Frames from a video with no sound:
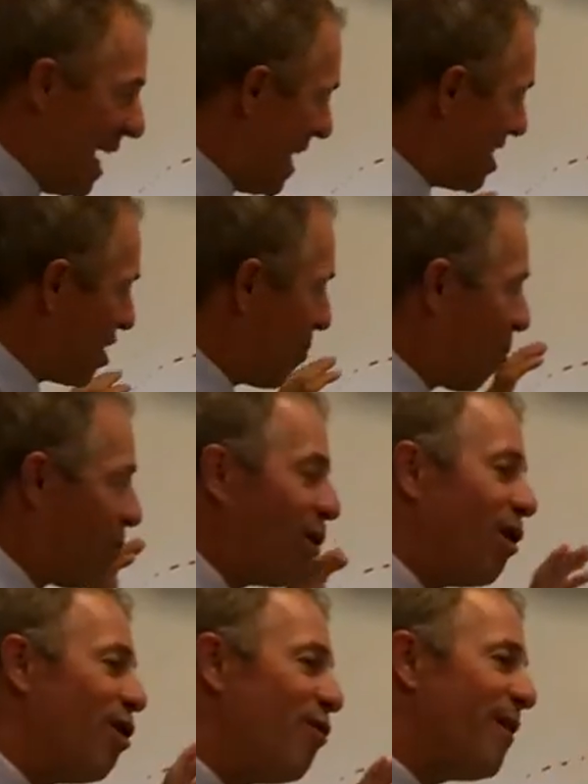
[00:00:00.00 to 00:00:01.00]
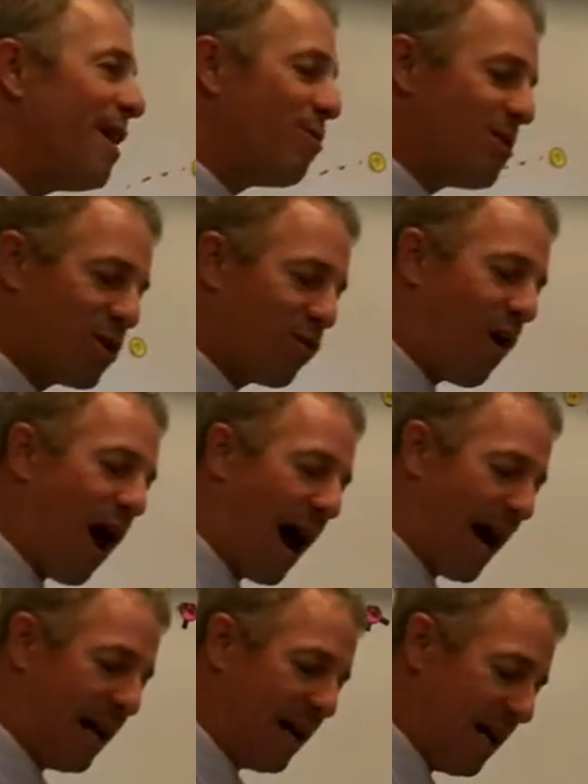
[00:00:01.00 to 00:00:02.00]
And to prove he was
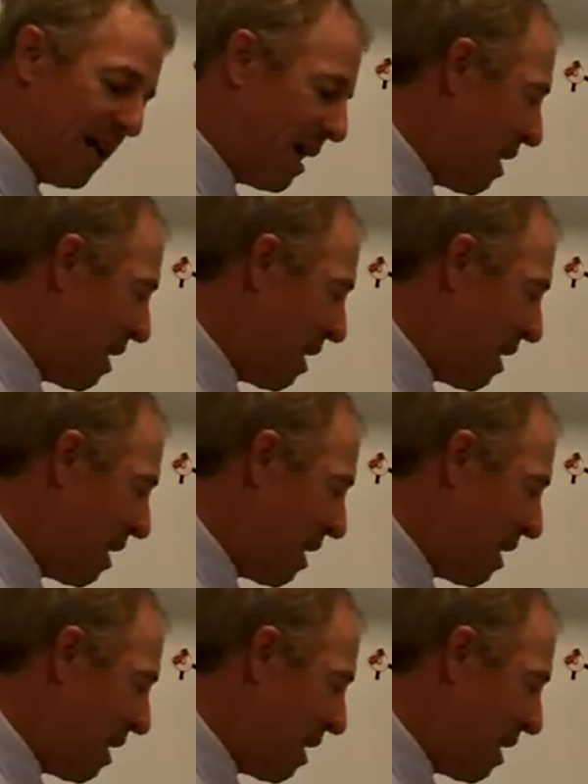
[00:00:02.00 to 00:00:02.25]
right,